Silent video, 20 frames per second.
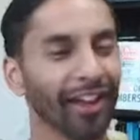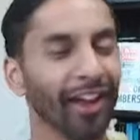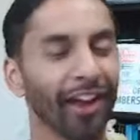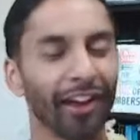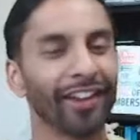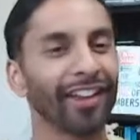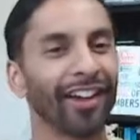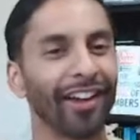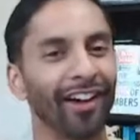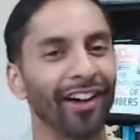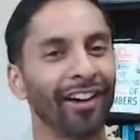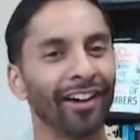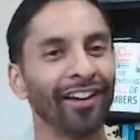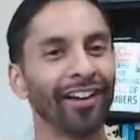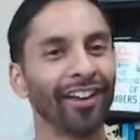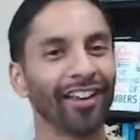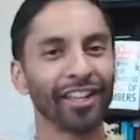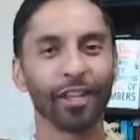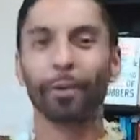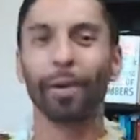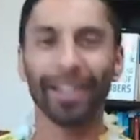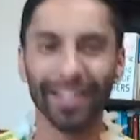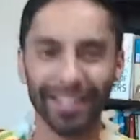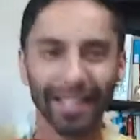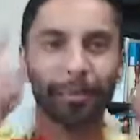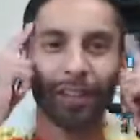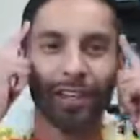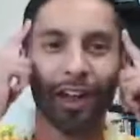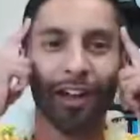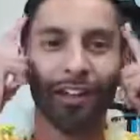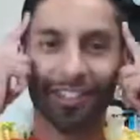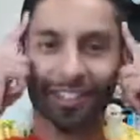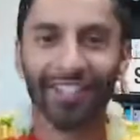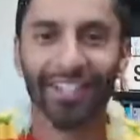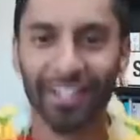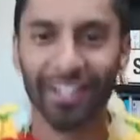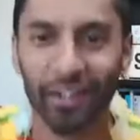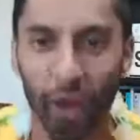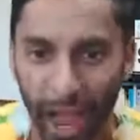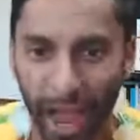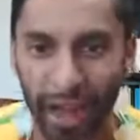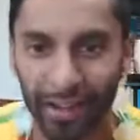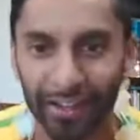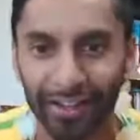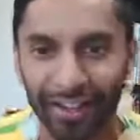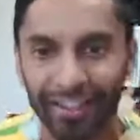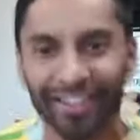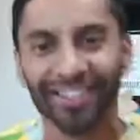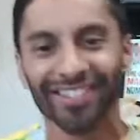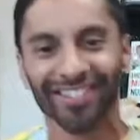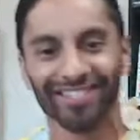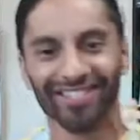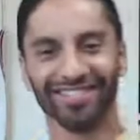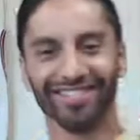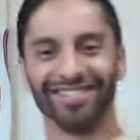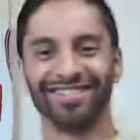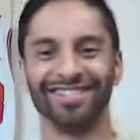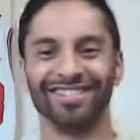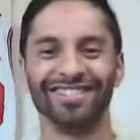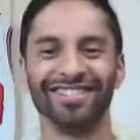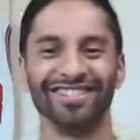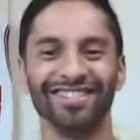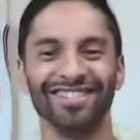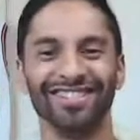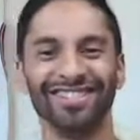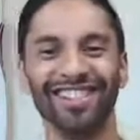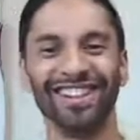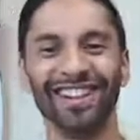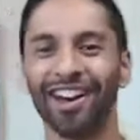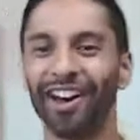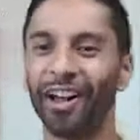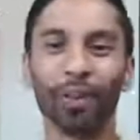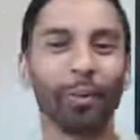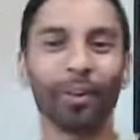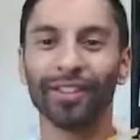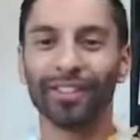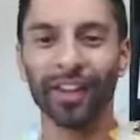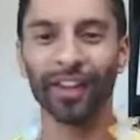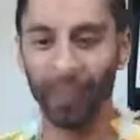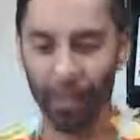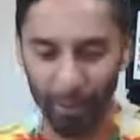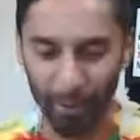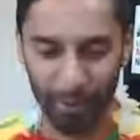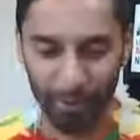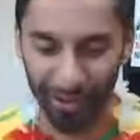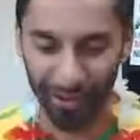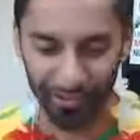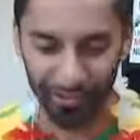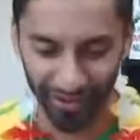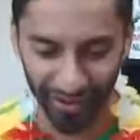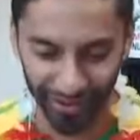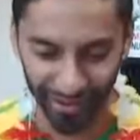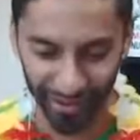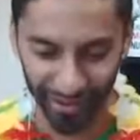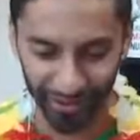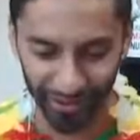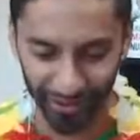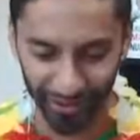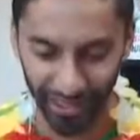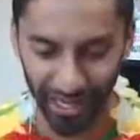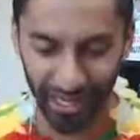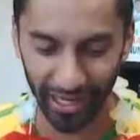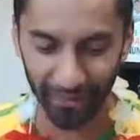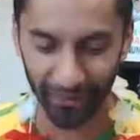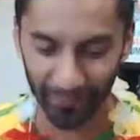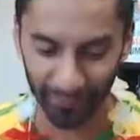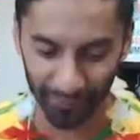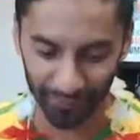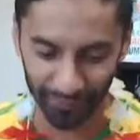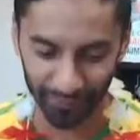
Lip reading: Arya, you're meant to keep the answers in your head. Otherwise, other people might find out. Okay.